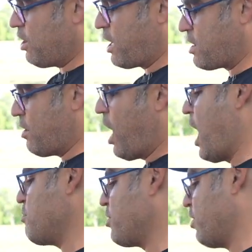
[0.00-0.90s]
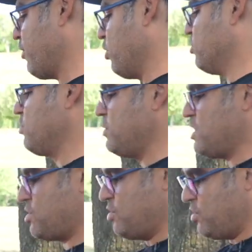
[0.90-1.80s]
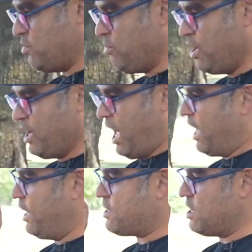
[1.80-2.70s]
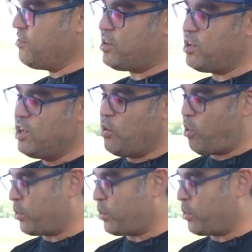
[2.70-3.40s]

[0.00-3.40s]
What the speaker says: like the hybrid of old meets new. And it's even where